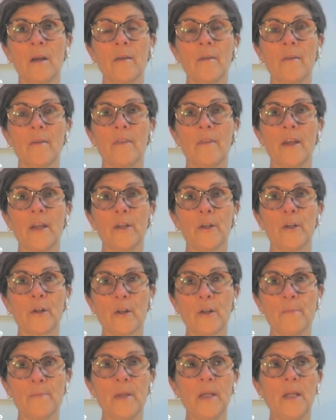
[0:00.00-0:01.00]
that you're going
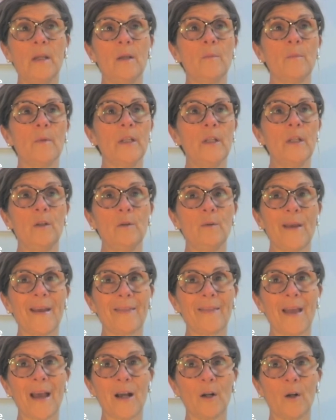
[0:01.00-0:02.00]
to be when you
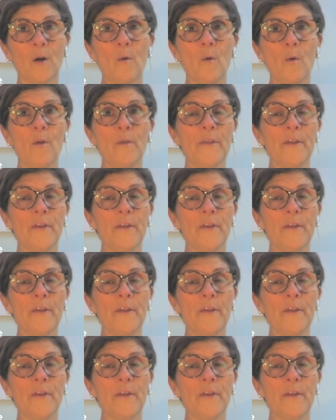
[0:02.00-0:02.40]
get that goal,